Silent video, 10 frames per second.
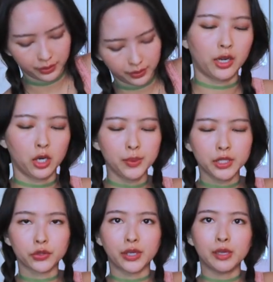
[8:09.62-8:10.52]
I hope
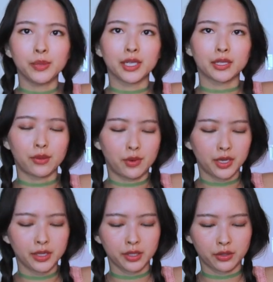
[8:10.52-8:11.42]
it's green because I
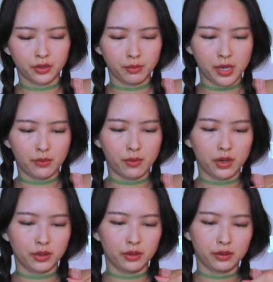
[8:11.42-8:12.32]
want it to turn my
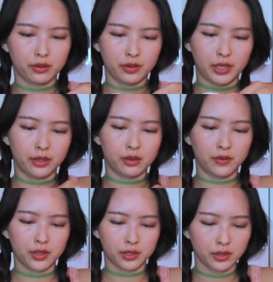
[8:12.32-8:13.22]
water green,
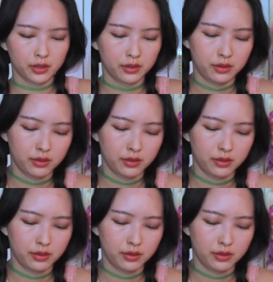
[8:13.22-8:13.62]
obviously.